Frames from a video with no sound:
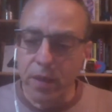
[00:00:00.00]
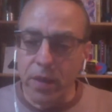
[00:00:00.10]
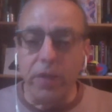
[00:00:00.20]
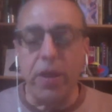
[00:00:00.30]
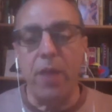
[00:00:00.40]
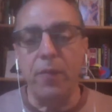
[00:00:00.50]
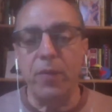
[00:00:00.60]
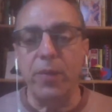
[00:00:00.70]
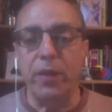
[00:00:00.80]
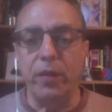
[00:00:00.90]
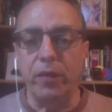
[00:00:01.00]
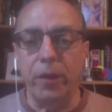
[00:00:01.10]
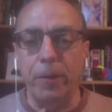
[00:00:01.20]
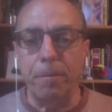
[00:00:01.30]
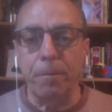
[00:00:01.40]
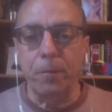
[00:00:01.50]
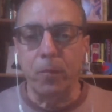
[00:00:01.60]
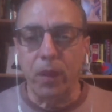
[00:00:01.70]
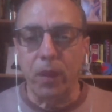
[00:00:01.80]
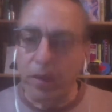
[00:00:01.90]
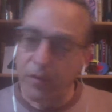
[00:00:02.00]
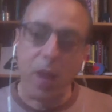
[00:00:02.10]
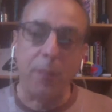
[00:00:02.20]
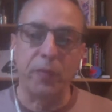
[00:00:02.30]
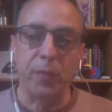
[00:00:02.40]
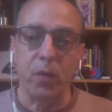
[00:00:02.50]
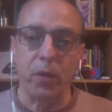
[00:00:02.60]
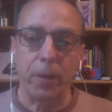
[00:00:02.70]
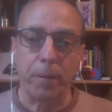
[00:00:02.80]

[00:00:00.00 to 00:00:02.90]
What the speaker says: he came to me and he said, I stopped smoking.